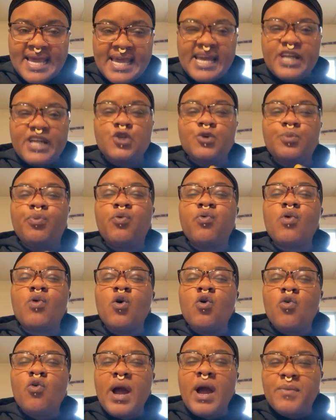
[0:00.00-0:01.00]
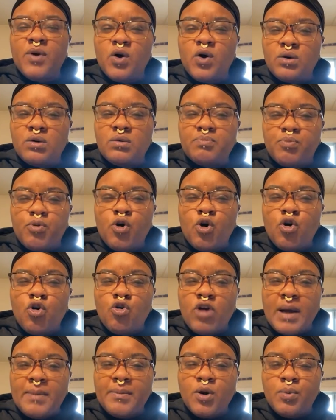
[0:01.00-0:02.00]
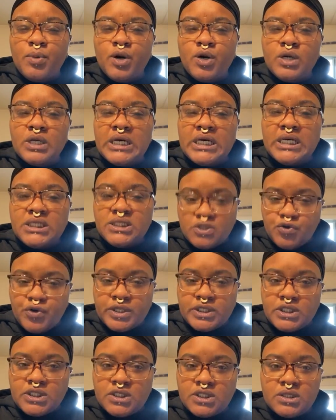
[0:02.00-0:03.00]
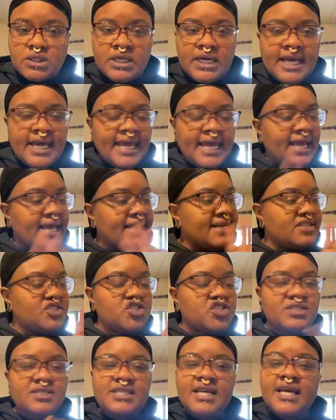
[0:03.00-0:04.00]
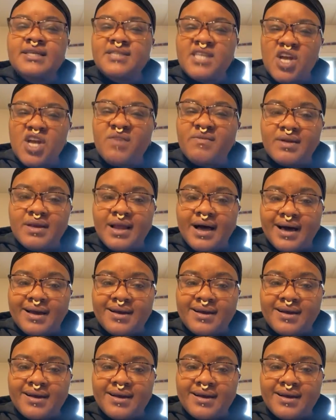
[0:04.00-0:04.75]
It's a programmable crystal, and it just takes care of a lot.